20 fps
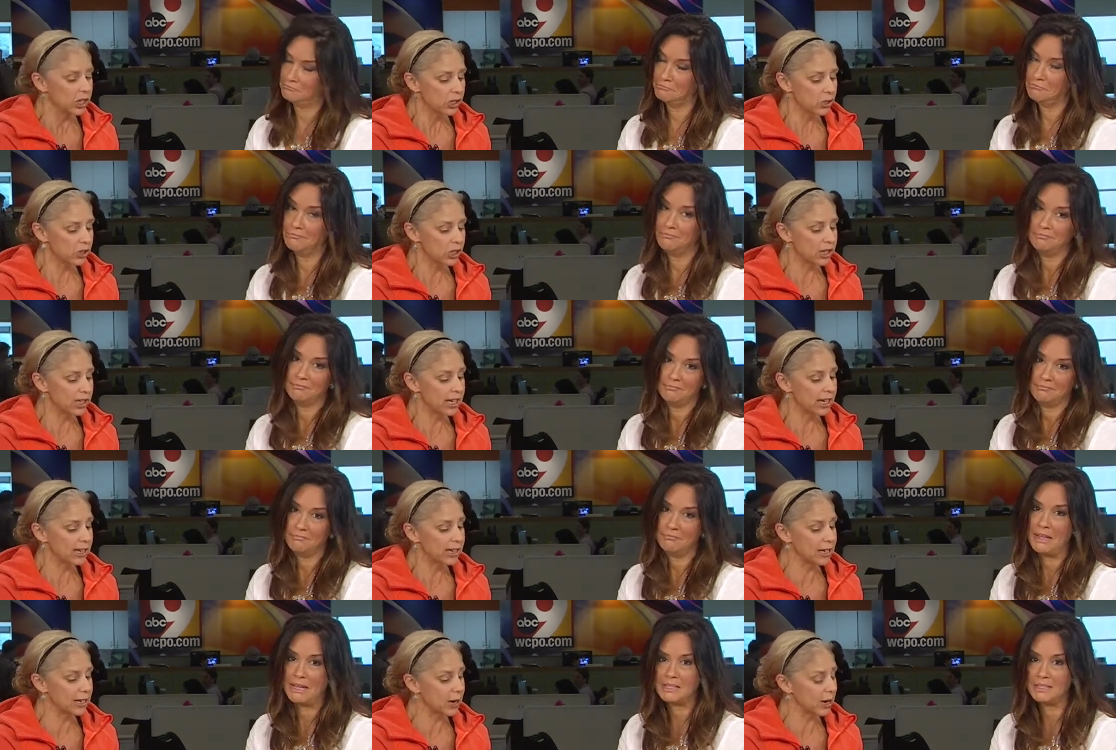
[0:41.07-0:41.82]
Speaker 1: So just
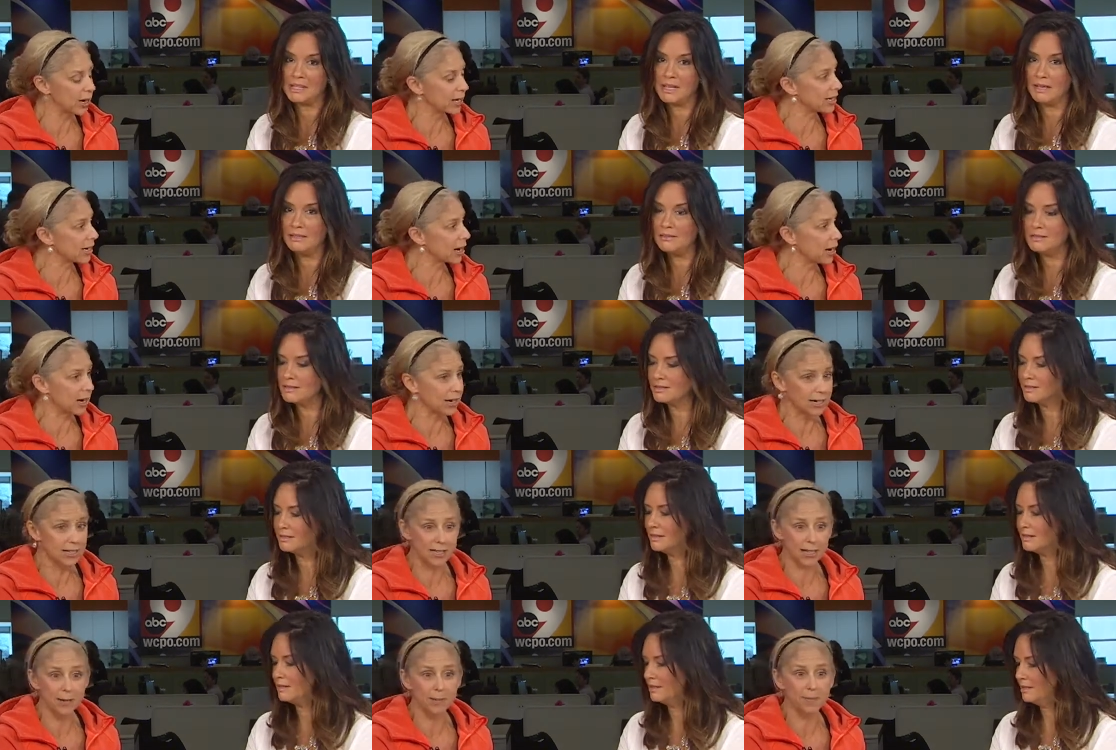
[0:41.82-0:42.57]
take Makes a
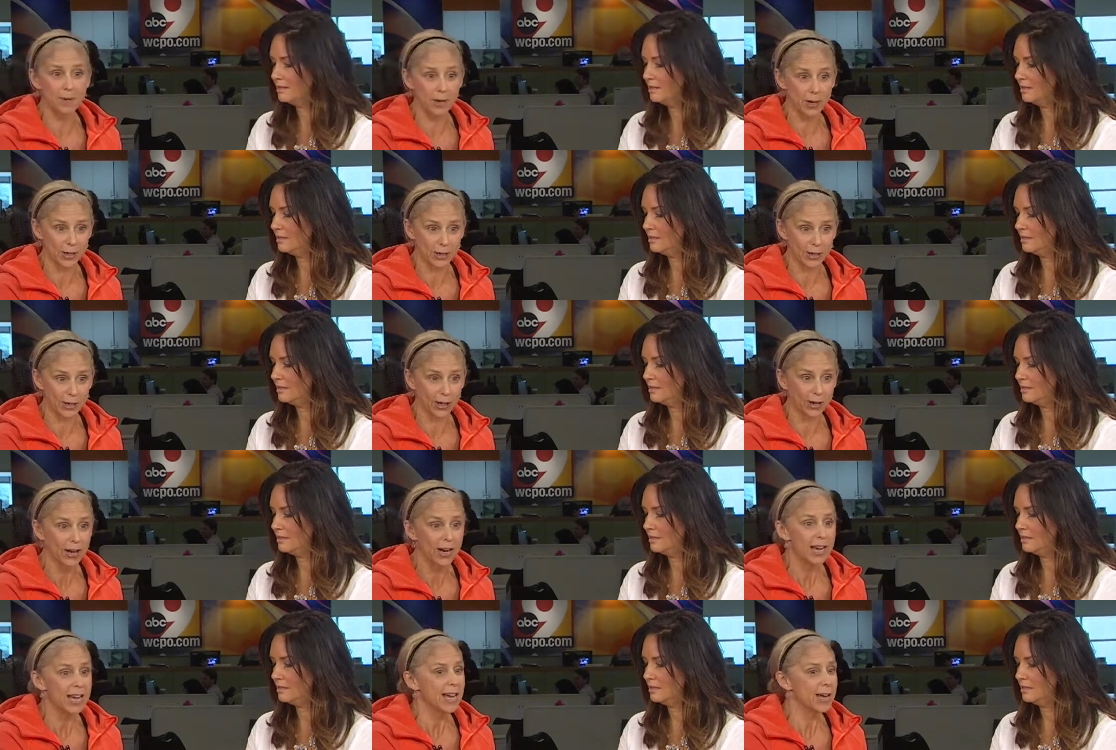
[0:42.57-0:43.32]
non-toxic
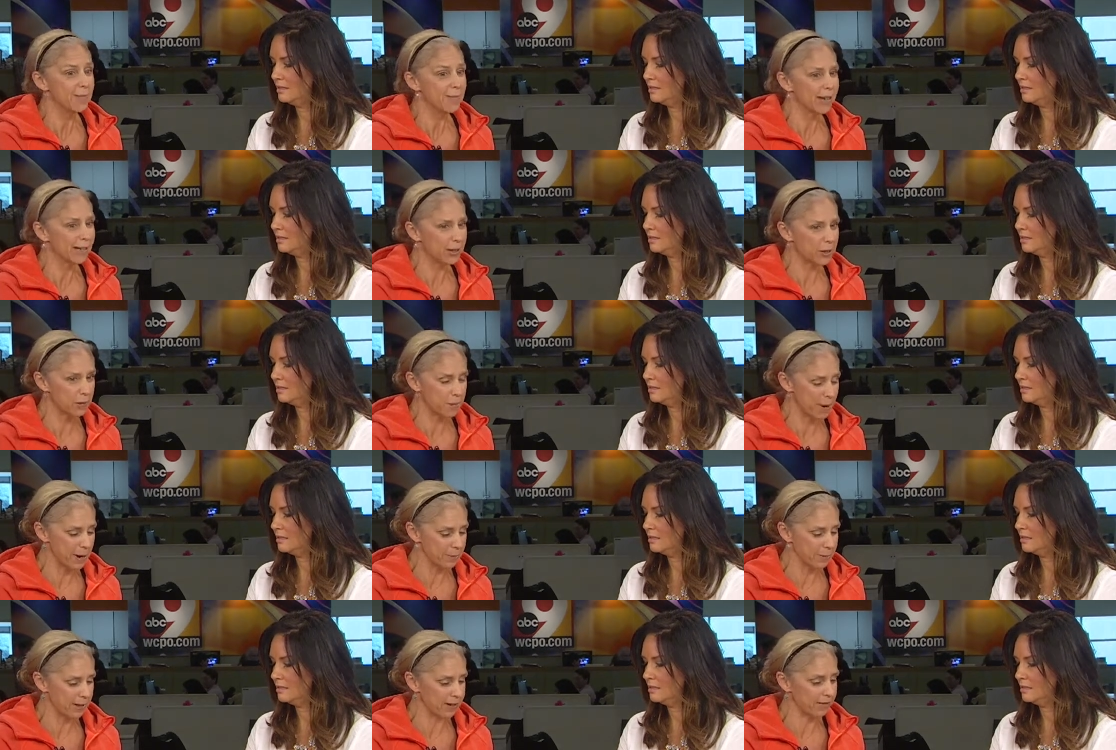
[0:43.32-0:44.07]
marker and make little
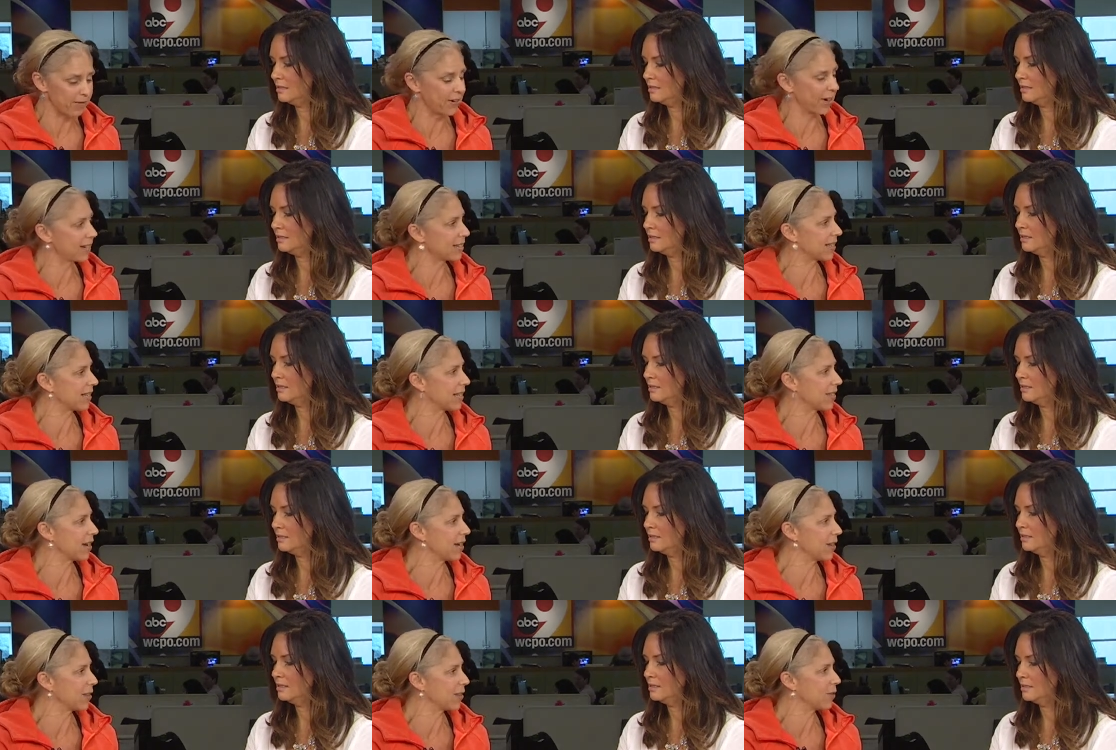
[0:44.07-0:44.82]
pumpkin faces
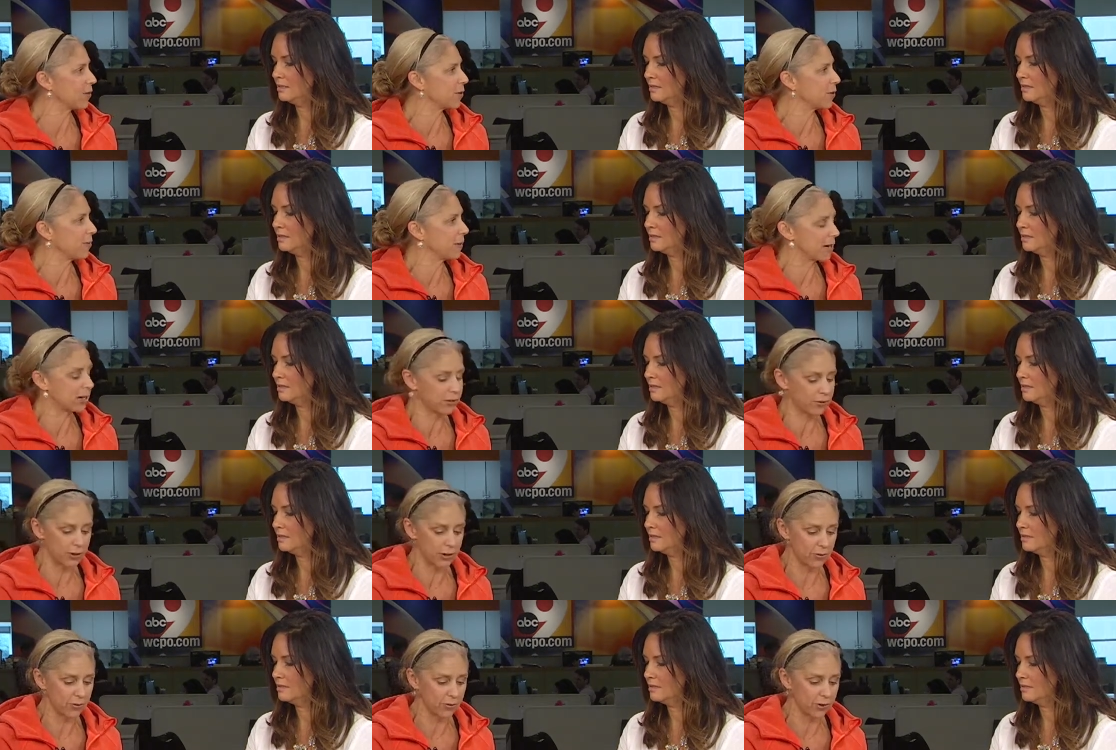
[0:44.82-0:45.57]
on those
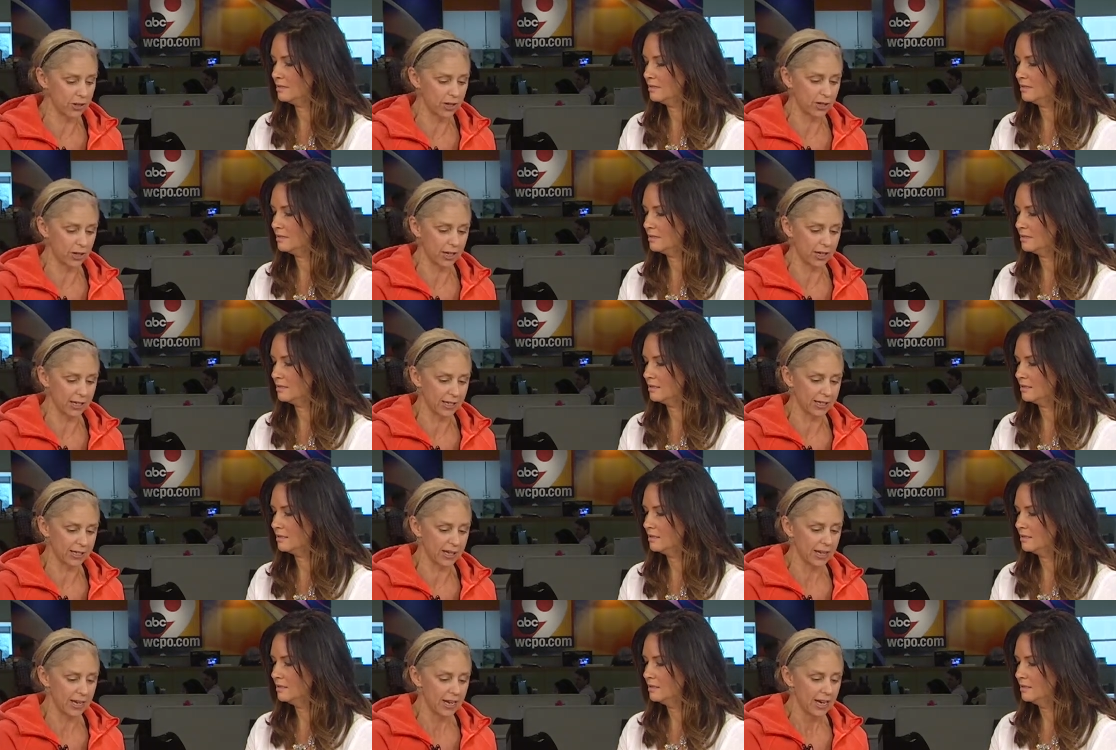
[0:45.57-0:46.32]
mandarin
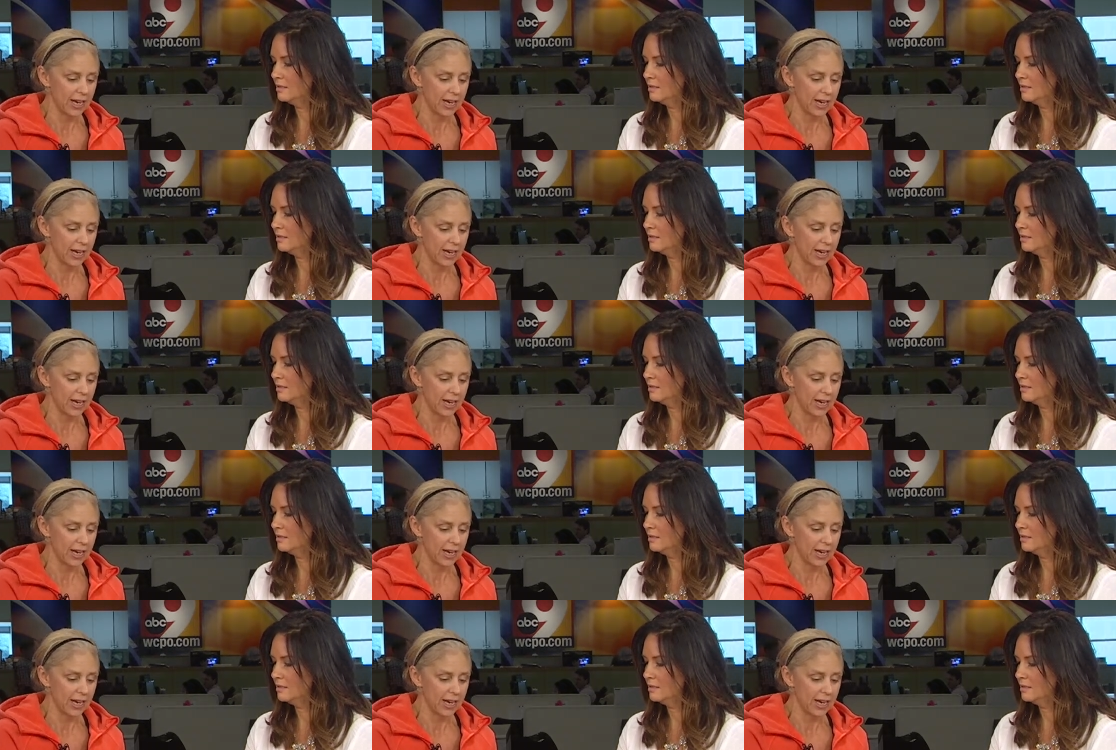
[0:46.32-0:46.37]
oranges.